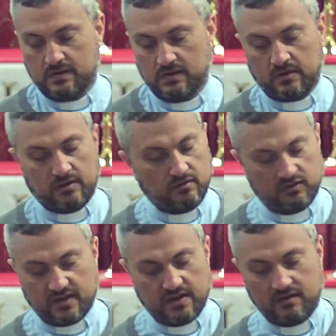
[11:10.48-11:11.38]
Now, I'm not
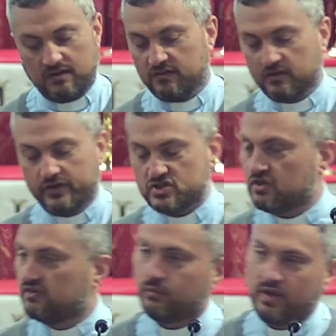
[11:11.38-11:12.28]
saying that these are
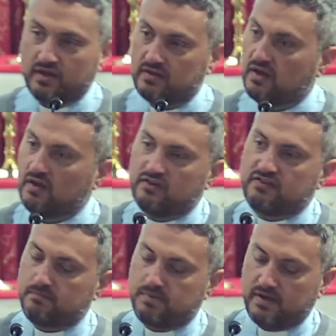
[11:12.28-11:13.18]
issues that we can
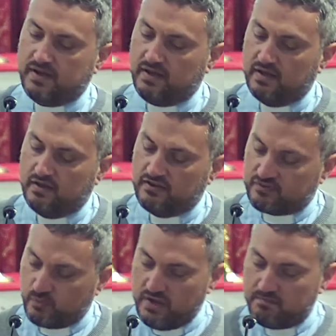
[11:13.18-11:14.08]
simply
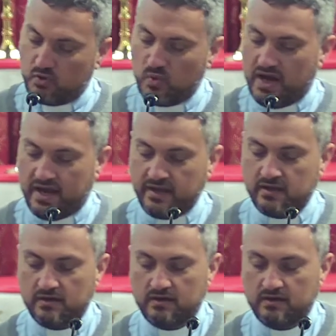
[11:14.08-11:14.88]
sweep away.